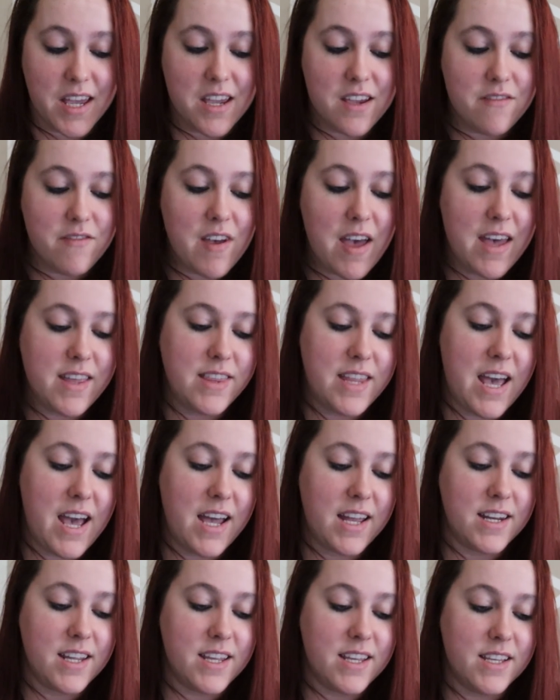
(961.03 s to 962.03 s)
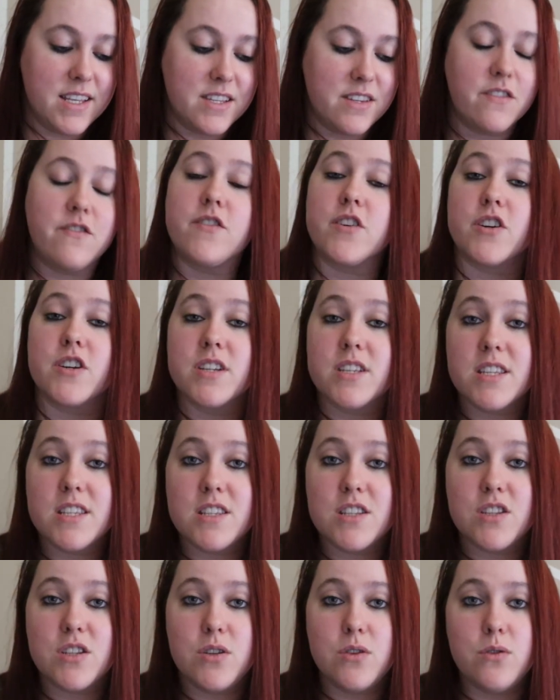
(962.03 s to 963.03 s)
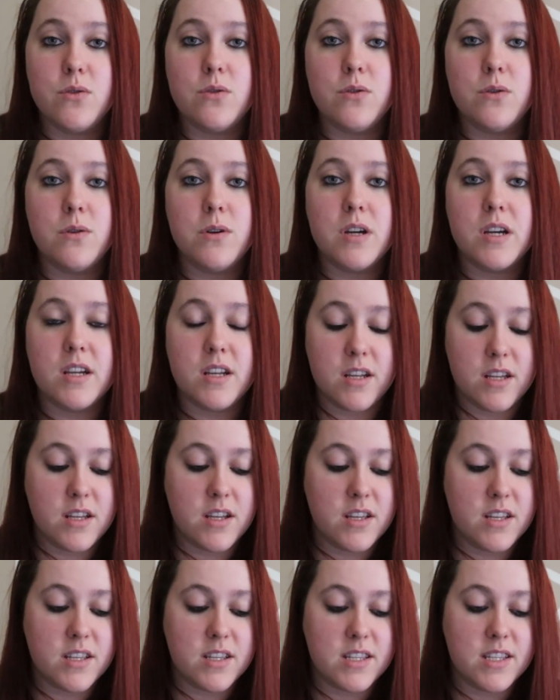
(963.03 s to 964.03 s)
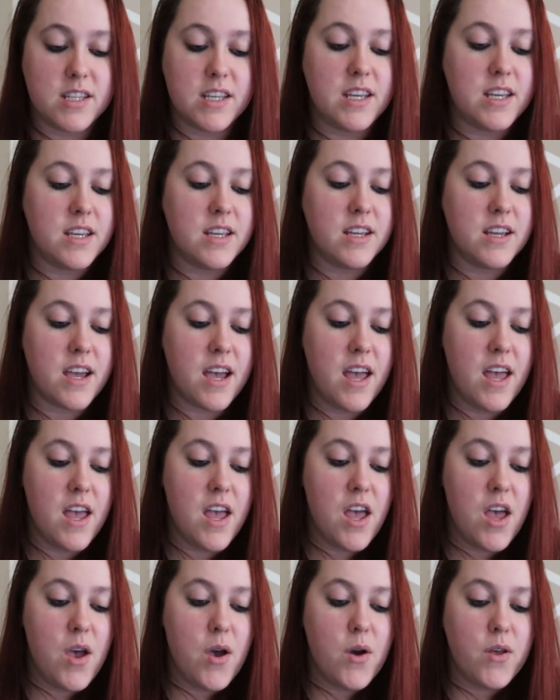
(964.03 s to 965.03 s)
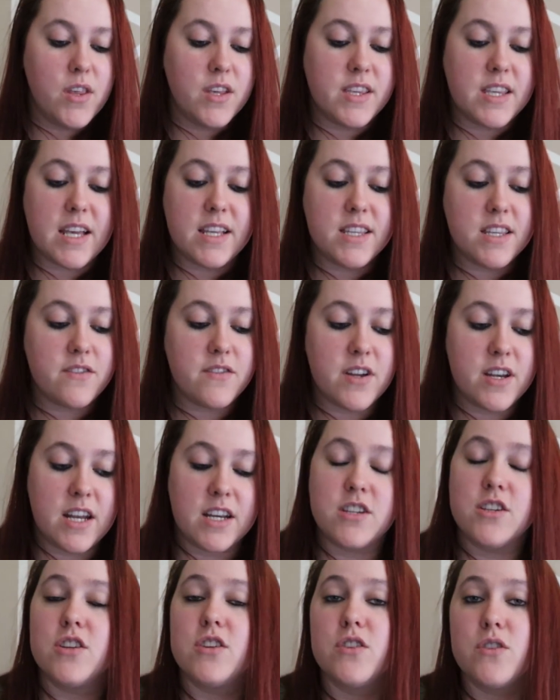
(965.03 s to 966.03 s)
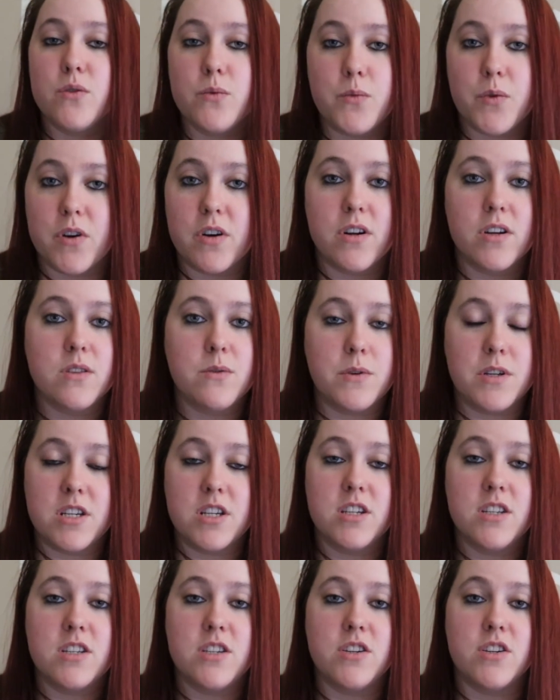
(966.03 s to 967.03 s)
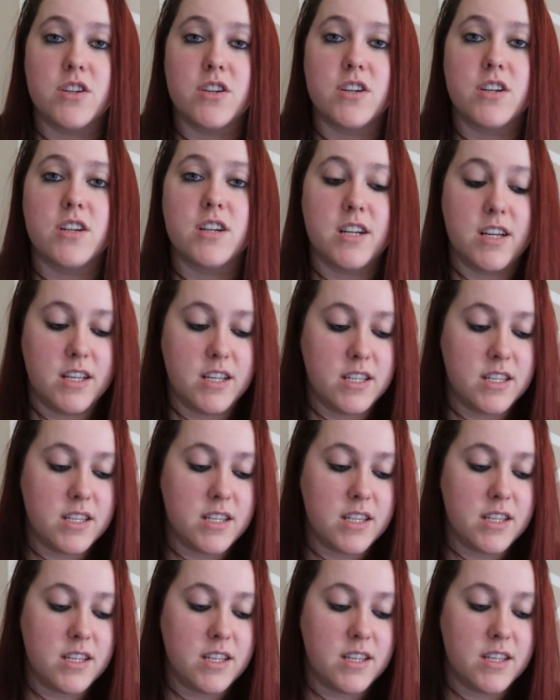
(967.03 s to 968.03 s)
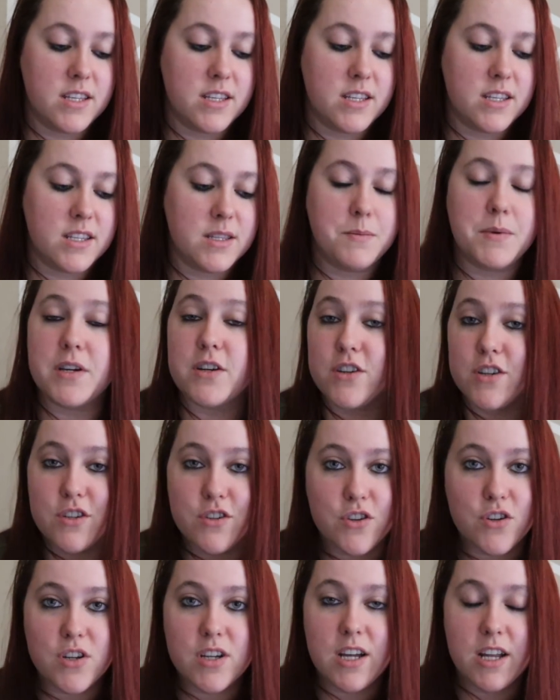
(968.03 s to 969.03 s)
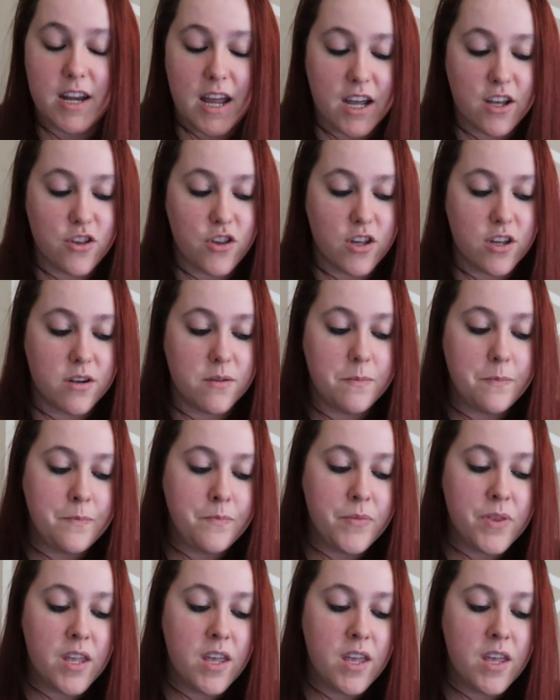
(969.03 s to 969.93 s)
life and that is first to see the sense of connection in your world which is your spiritual connection